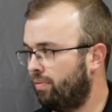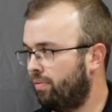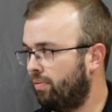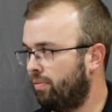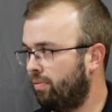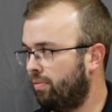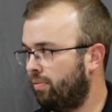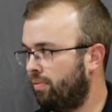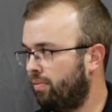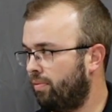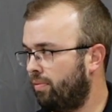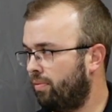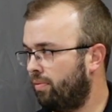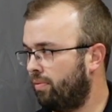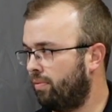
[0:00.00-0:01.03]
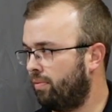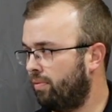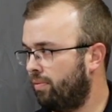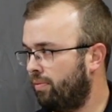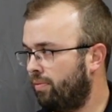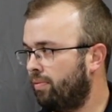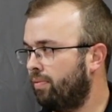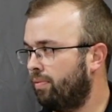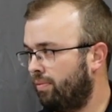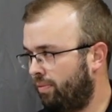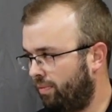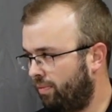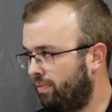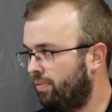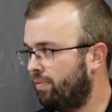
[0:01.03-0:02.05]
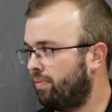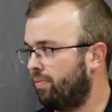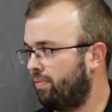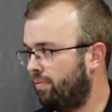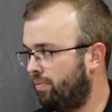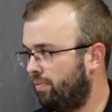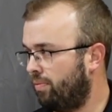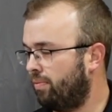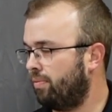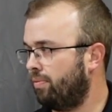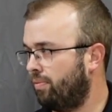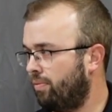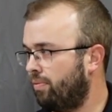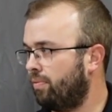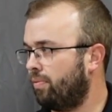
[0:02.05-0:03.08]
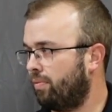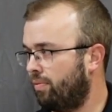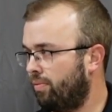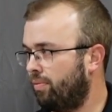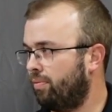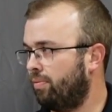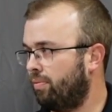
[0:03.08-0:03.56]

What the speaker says: (silent)